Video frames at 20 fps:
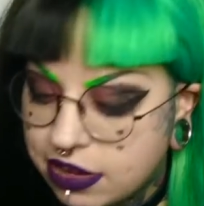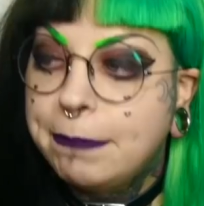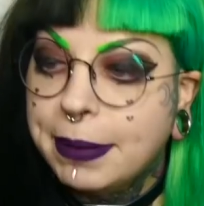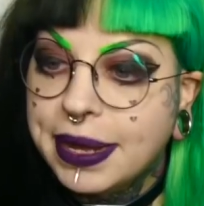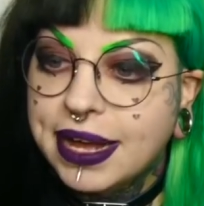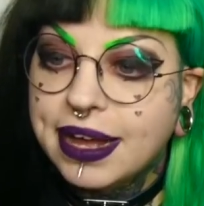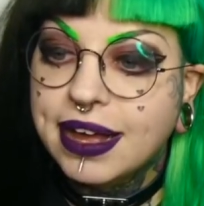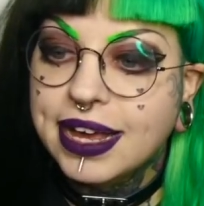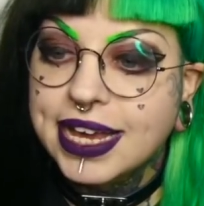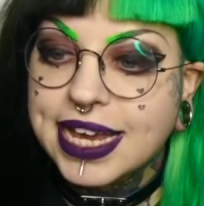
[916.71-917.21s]

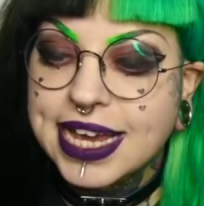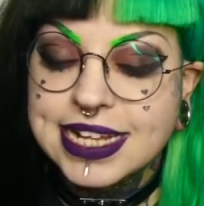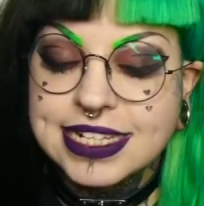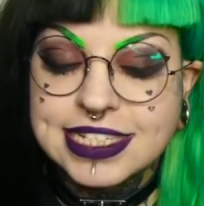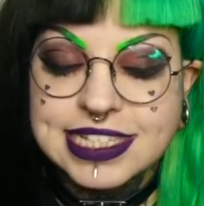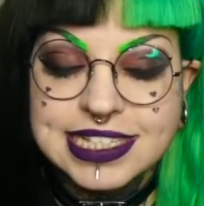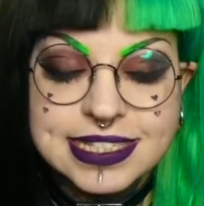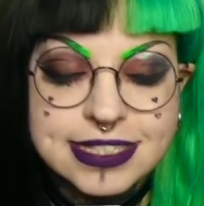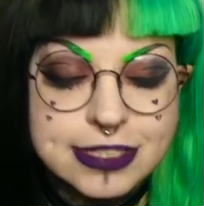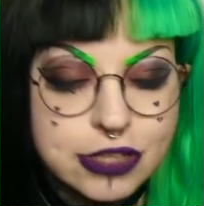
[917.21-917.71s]
But it
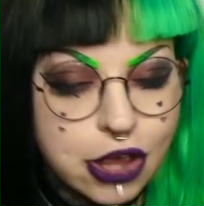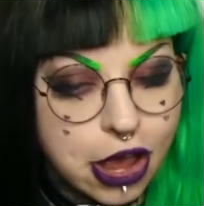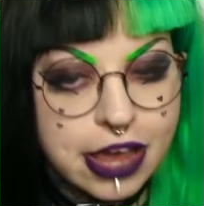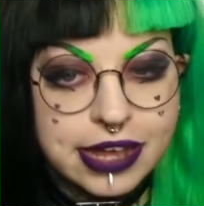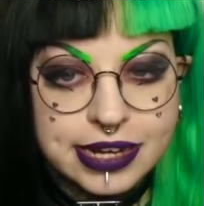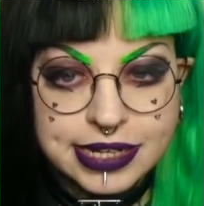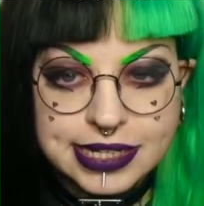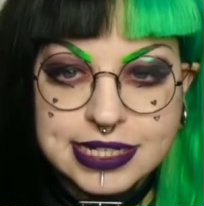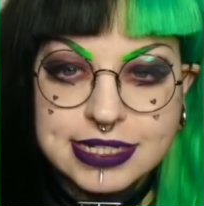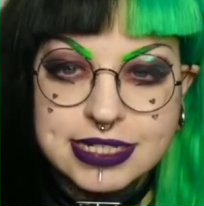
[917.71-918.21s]

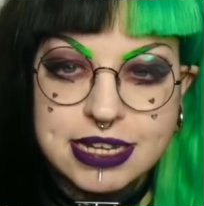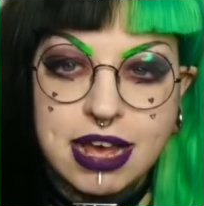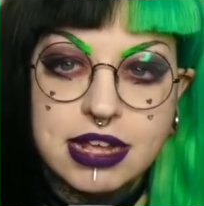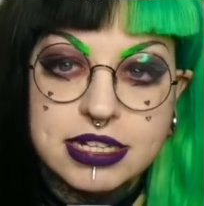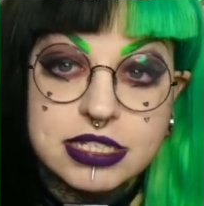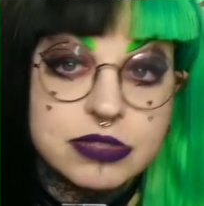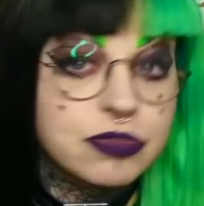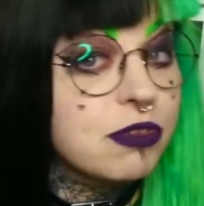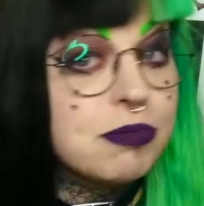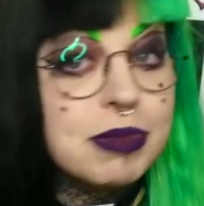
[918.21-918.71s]
certainly
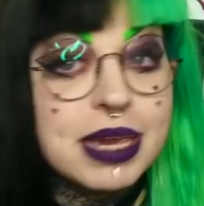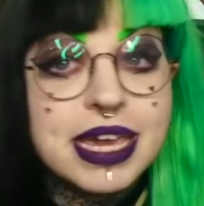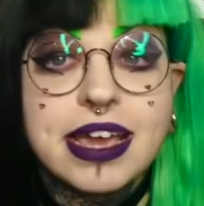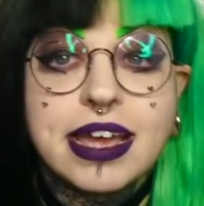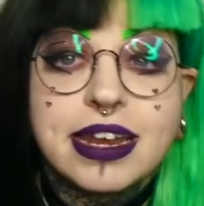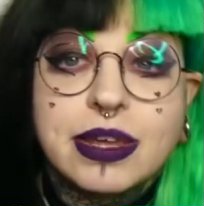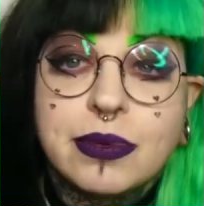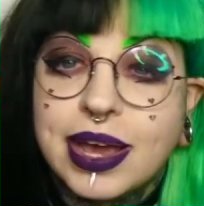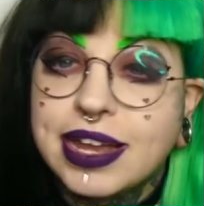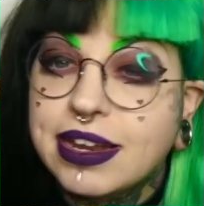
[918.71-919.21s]
does, for me
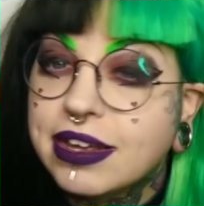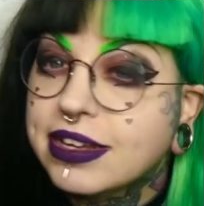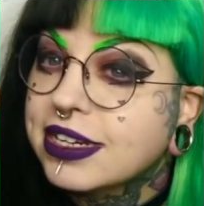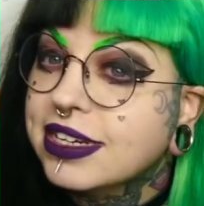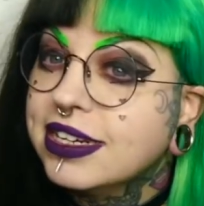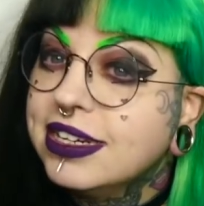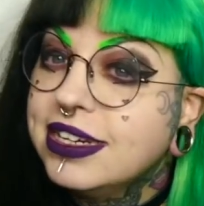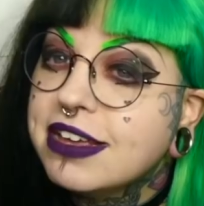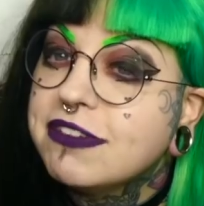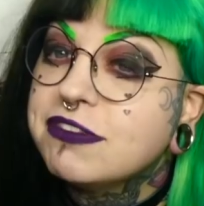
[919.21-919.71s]
anyway, like
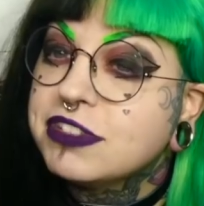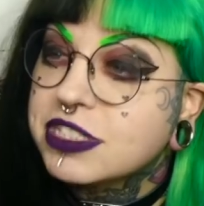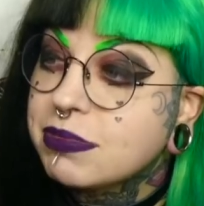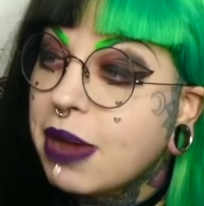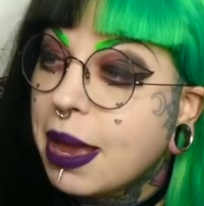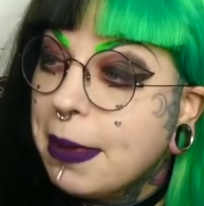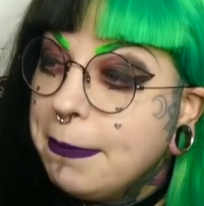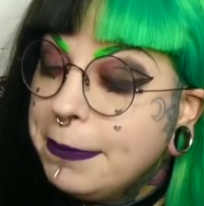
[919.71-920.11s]
lifts my